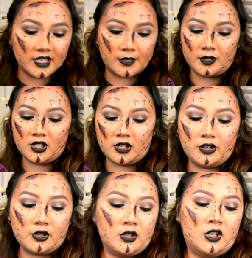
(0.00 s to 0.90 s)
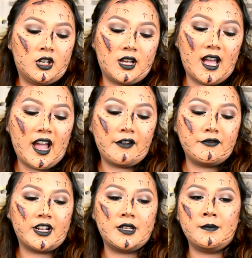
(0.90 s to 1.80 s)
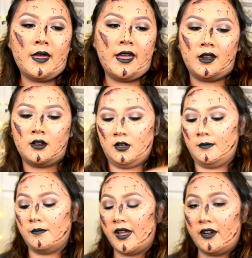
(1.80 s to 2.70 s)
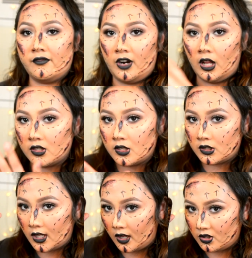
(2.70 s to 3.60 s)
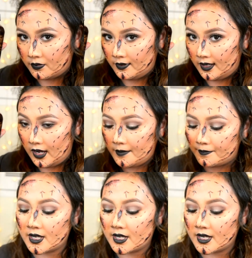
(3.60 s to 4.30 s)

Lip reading: this particular look, I recommend Mehron Stage Blood